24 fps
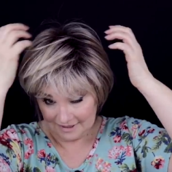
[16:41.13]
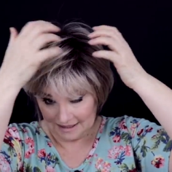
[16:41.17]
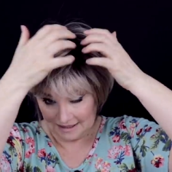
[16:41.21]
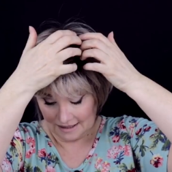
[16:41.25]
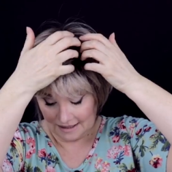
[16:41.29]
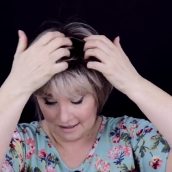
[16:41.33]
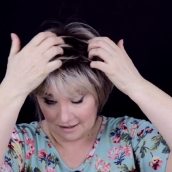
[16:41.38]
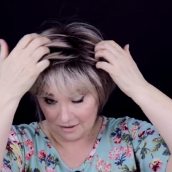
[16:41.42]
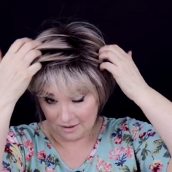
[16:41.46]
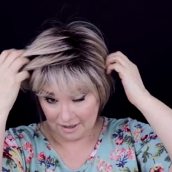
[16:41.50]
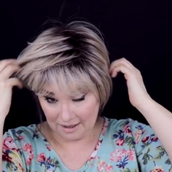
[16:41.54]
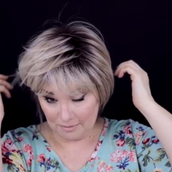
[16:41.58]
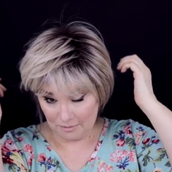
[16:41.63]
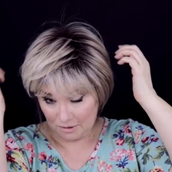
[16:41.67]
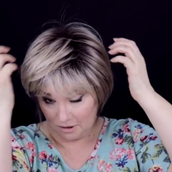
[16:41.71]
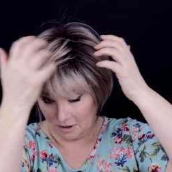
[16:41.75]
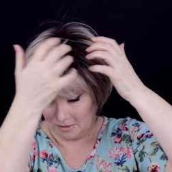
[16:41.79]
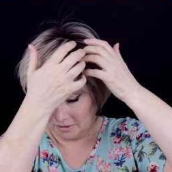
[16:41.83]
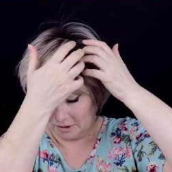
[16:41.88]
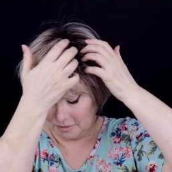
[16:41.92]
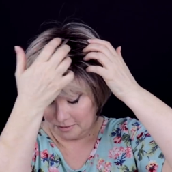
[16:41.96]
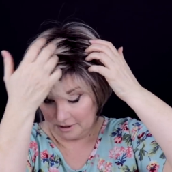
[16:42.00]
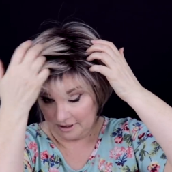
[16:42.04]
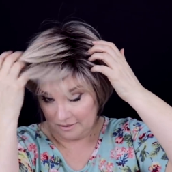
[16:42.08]
So I
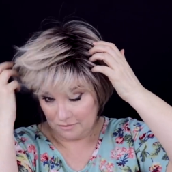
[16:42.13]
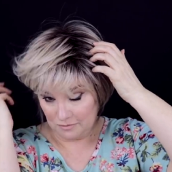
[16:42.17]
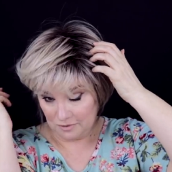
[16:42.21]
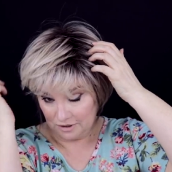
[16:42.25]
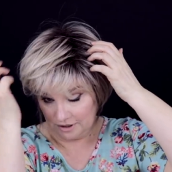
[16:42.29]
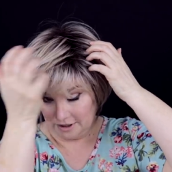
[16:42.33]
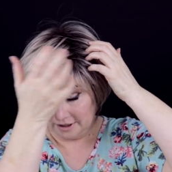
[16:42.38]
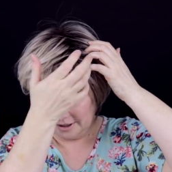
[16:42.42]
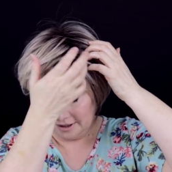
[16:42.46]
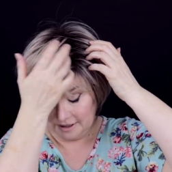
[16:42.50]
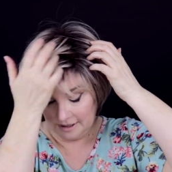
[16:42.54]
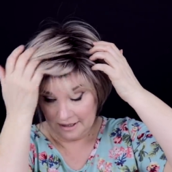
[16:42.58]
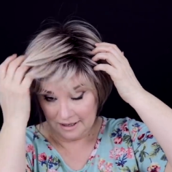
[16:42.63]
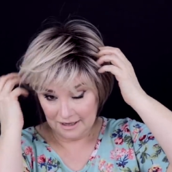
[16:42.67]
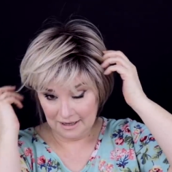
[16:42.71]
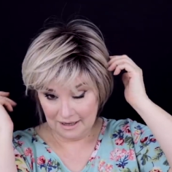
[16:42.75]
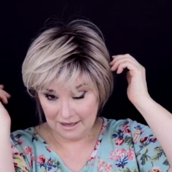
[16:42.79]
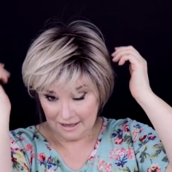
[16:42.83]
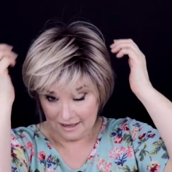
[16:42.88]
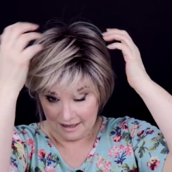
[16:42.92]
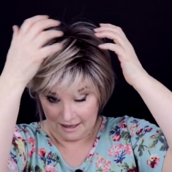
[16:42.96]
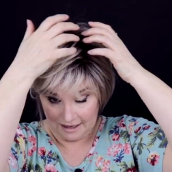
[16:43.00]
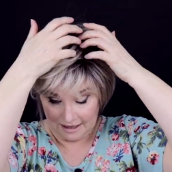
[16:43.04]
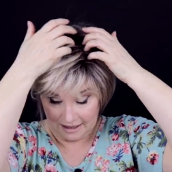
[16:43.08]
probably would
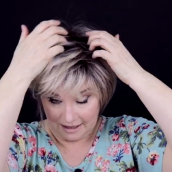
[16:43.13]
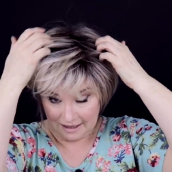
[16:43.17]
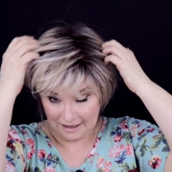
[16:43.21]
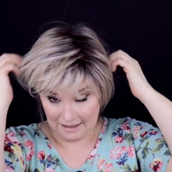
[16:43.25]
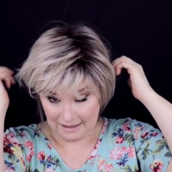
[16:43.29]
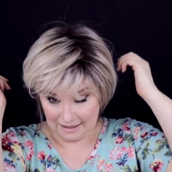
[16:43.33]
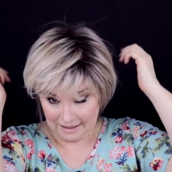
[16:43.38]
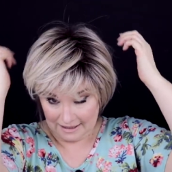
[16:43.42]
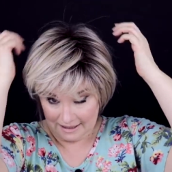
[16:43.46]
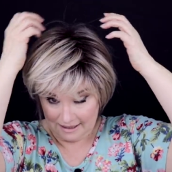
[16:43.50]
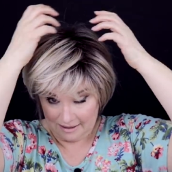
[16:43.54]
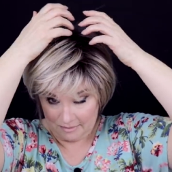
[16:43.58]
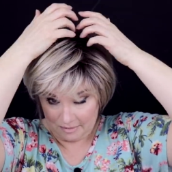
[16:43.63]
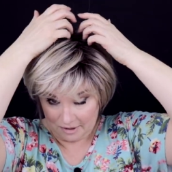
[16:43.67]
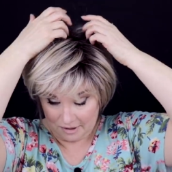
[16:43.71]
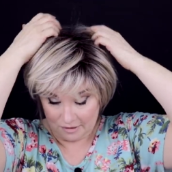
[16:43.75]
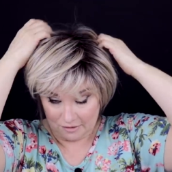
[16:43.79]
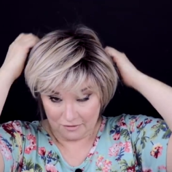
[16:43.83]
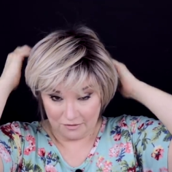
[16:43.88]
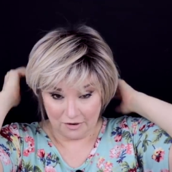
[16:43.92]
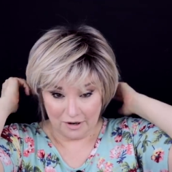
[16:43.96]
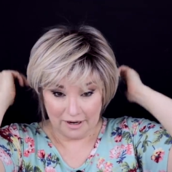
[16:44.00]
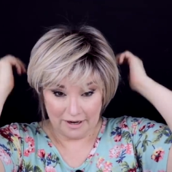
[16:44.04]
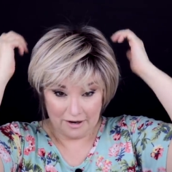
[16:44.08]
kind of keep it
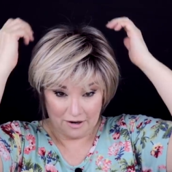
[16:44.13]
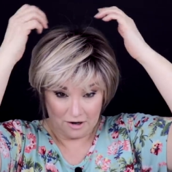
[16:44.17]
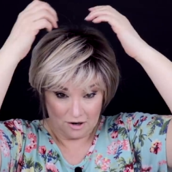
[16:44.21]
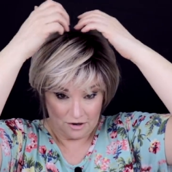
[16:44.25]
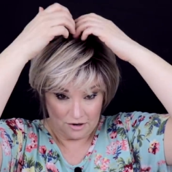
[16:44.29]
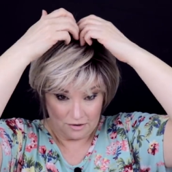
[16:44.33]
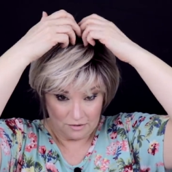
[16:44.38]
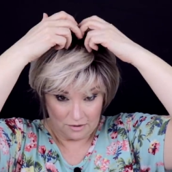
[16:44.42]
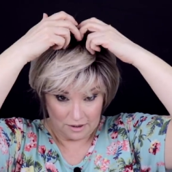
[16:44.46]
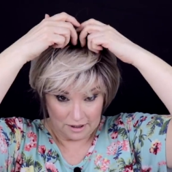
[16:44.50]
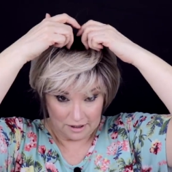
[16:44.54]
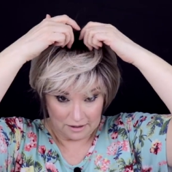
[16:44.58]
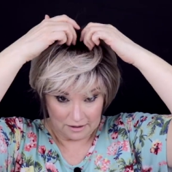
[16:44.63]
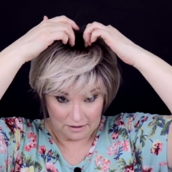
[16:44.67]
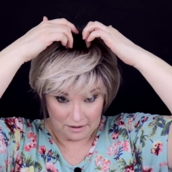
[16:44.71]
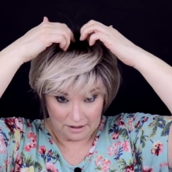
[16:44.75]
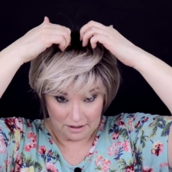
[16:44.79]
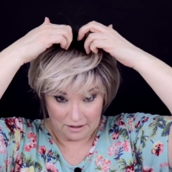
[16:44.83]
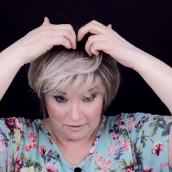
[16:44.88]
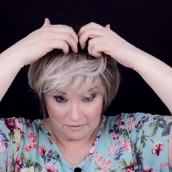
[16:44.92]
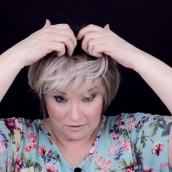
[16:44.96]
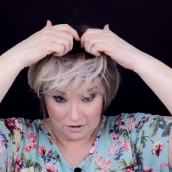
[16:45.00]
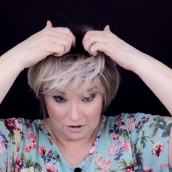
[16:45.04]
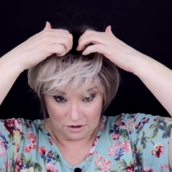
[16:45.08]
over here. You can
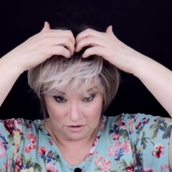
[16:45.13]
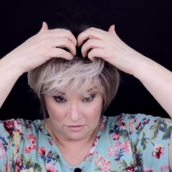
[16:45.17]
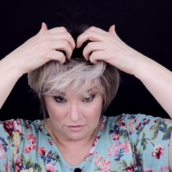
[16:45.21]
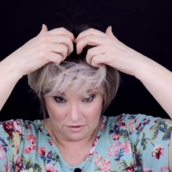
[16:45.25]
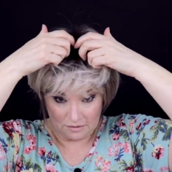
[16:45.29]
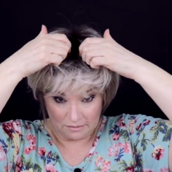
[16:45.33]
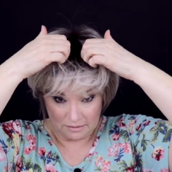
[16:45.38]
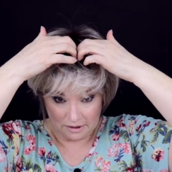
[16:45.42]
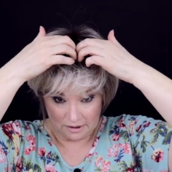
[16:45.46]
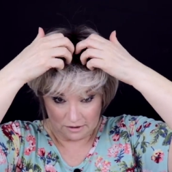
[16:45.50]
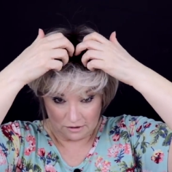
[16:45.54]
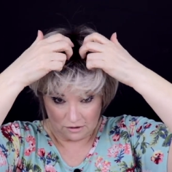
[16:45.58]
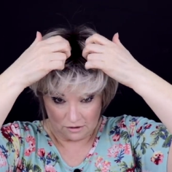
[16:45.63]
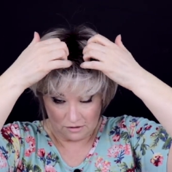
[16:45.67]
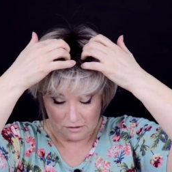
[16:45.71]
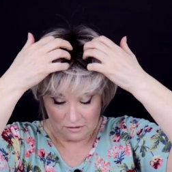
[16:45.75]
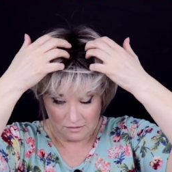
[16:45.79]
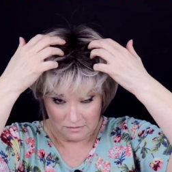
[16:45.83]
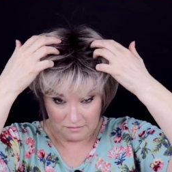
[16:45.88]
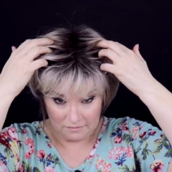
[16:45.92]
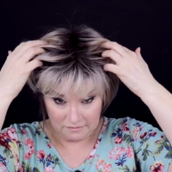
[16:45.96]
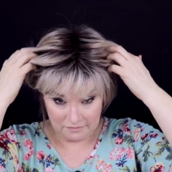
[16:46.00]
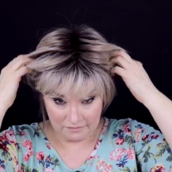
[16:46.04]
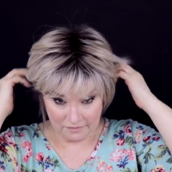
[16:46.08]
even do the
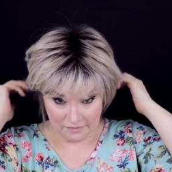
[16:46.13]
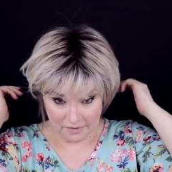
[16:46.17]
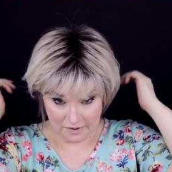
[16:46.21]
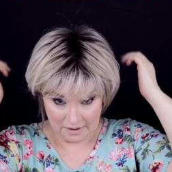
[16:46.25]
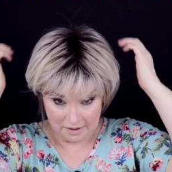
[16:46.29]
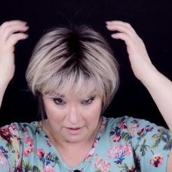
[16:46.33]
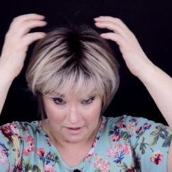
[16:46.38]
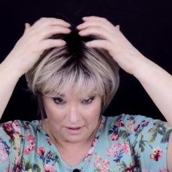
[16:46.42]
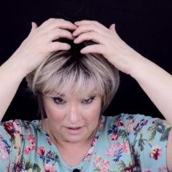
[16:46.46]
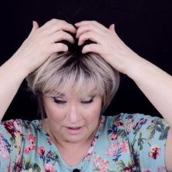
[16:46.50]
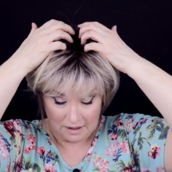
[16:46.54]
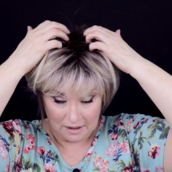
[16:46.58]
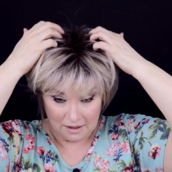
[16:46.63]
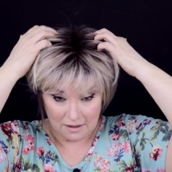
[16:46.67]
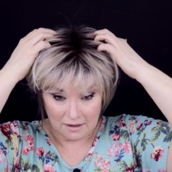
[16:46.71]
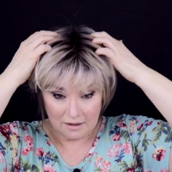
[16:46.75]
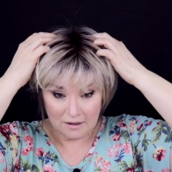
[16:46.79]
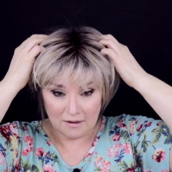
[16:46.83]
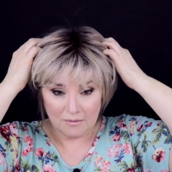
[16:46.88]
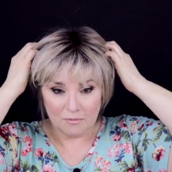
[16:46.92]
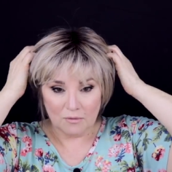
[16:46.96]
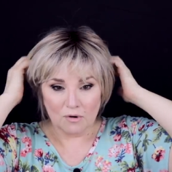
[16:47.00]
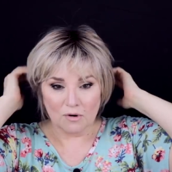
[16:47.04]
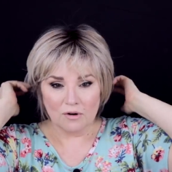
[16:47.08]
middle,
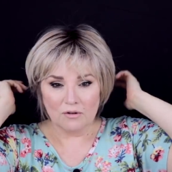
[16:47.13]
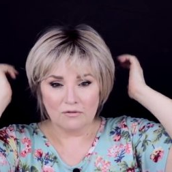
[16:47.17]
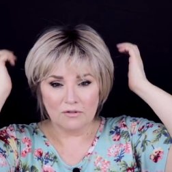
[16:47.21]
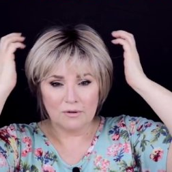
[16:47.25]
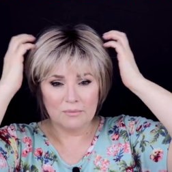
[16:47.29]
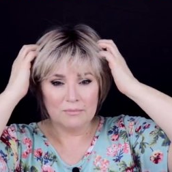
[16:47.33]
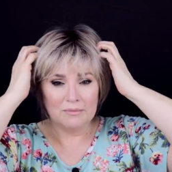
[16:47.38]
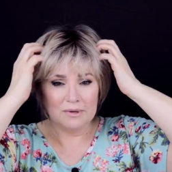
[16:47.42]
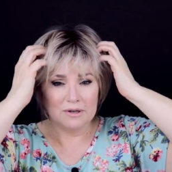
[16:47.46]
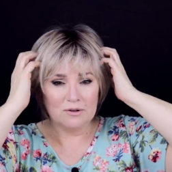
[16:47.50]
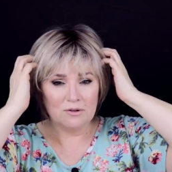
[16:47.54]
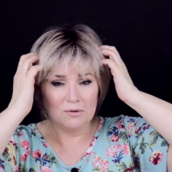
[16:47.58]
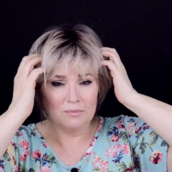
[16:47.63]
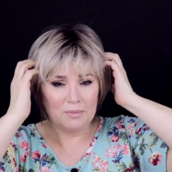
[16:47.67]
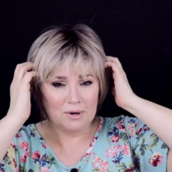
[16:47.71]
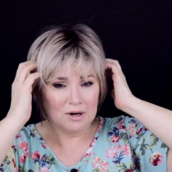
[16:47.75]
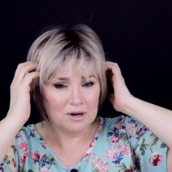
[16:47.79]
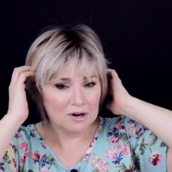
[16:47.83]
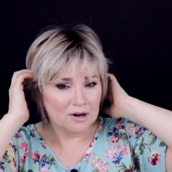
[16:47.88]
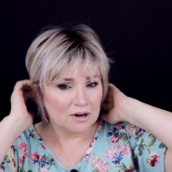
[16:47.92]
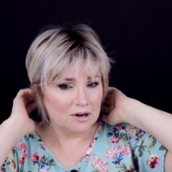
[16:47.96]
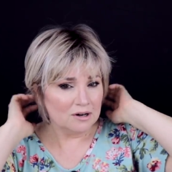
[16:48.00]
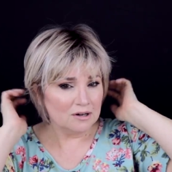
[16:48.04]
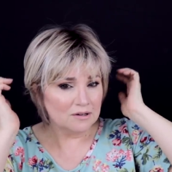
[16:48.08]
more of a middle
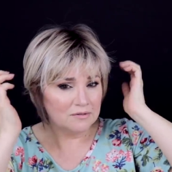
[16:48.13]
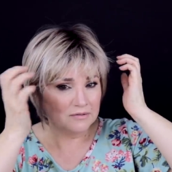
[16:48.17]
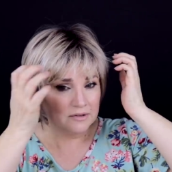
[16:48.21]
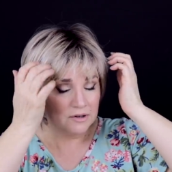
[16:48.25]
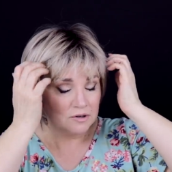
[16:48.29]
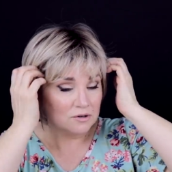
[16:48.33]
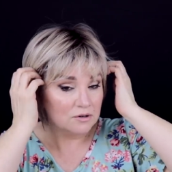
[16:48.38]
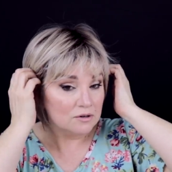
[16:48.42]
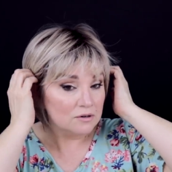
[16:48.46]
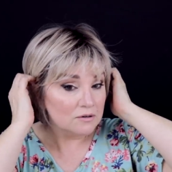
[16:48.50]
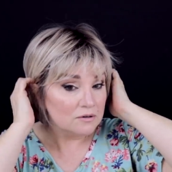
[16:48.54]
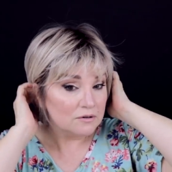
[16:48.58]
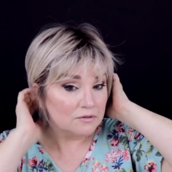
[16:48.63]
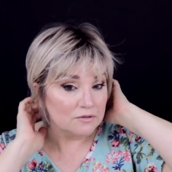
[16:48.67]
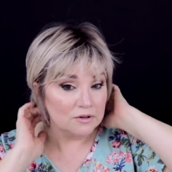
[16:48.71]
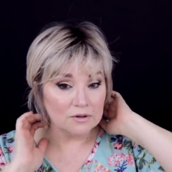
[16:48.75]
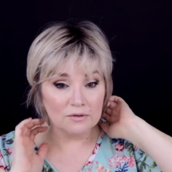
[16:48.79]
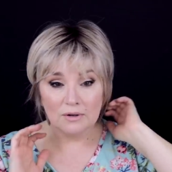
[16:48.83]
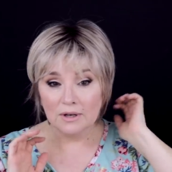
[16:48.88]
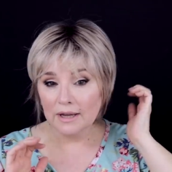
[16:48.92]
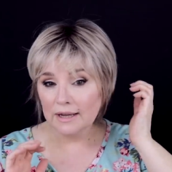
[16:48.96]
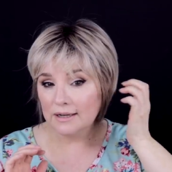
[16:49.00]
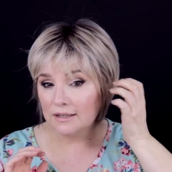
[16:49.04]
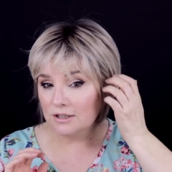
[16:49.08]
part if, you're, if
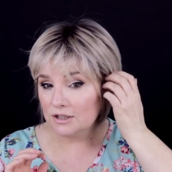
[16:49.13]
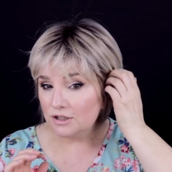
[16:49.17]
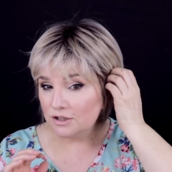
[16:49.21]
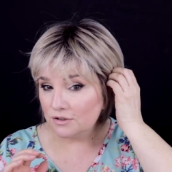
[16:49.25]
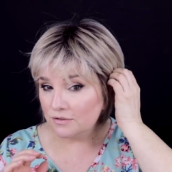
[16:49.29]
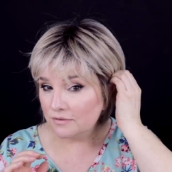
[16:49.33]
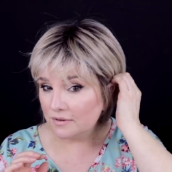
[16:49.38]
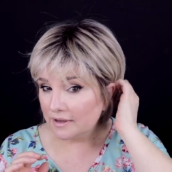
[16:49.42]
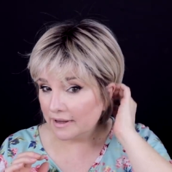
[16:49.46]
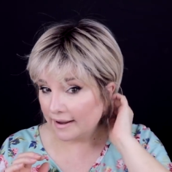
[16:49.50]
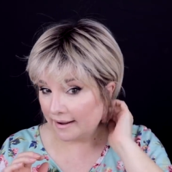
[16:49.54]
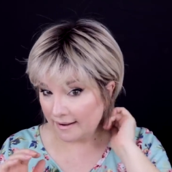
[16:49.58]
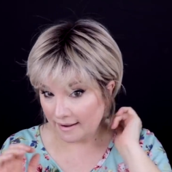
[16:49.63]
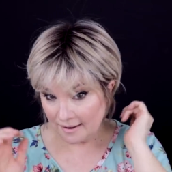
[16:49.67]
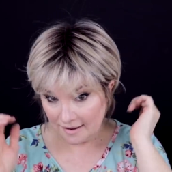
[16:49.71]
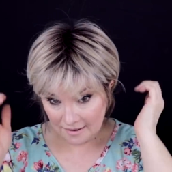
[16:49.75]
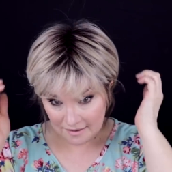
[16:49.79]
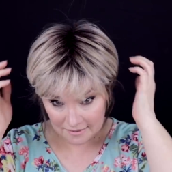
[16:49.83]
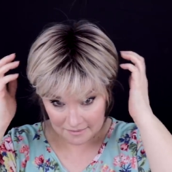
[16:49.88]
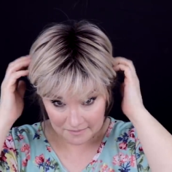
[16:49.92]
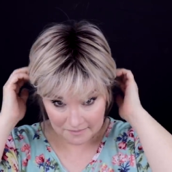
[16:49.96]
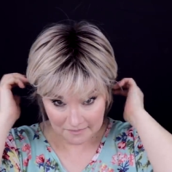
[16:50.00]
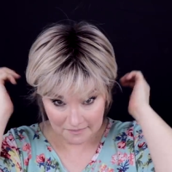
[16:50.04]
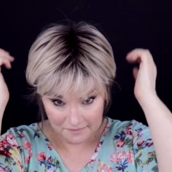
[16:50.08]
you'd like to do that.